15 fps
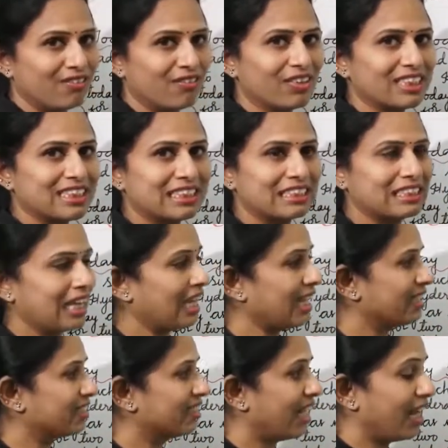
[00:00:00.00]
which
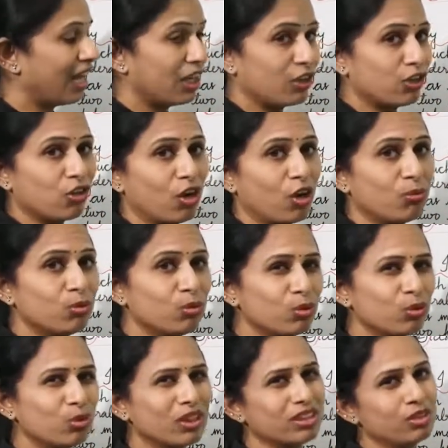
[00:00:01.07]
says that your
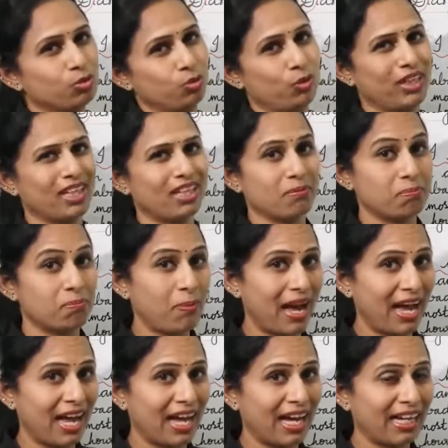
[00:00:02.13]
mood is very
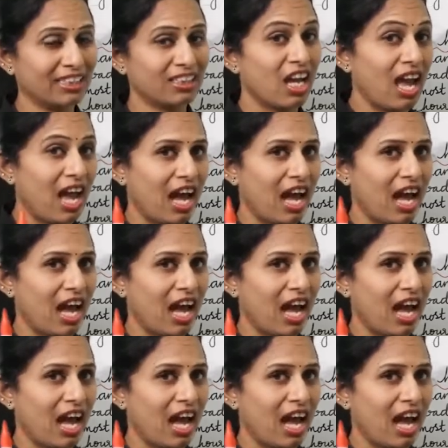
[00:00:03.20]
bad